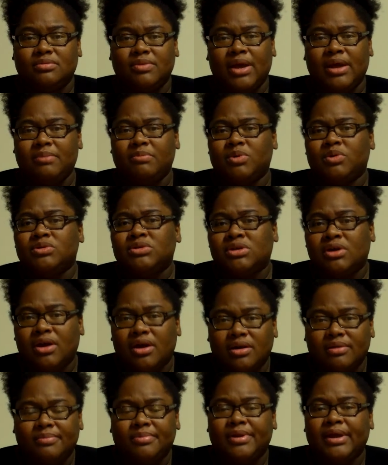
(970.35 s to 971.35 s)
We had
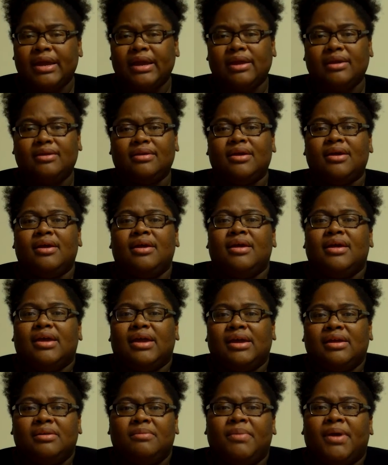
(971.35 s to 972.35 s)
Mozart playing
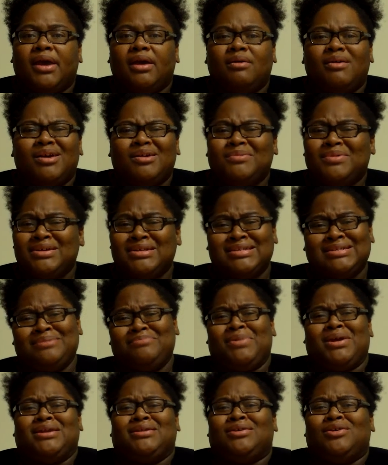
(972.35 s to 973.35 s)
in the background because
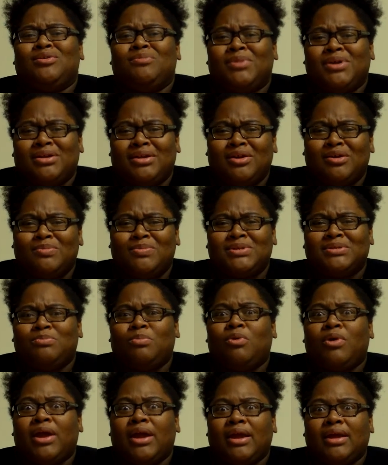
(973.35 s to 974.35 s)
somebody told me it helped his
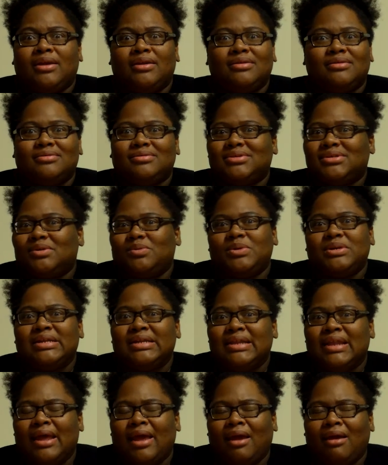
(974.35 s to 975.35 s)
brain, so we
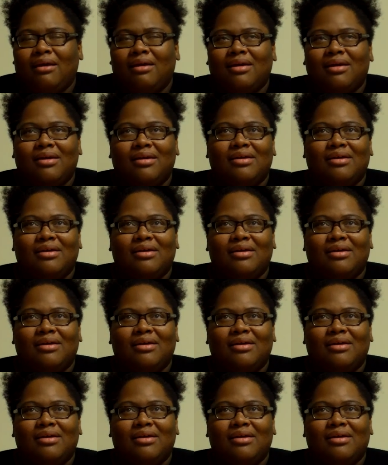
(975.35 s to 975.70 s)
did that.